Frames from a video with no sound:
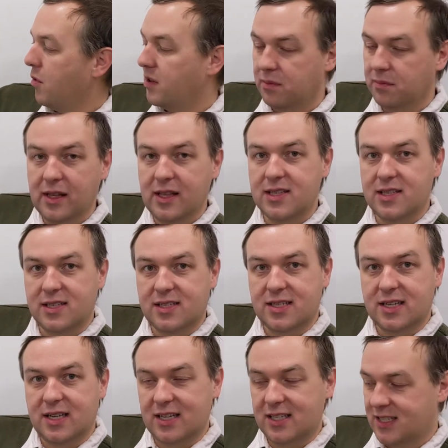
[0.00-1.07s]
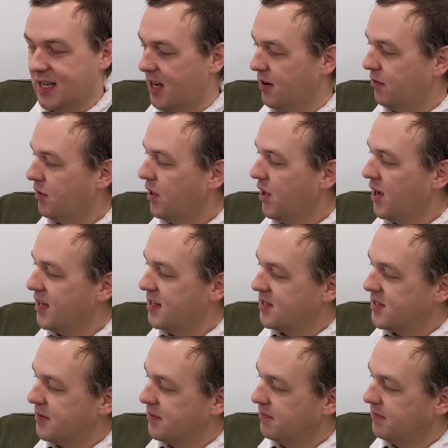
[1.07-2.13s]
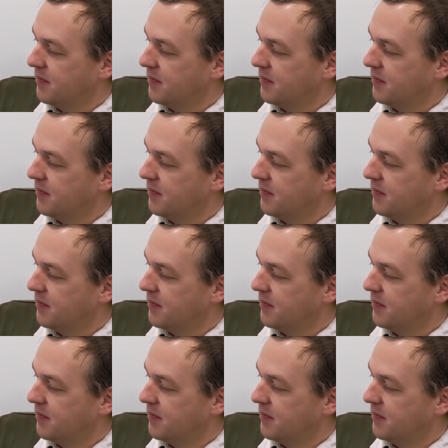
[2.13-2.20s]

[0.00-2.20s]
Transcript: with mittens instead of claws.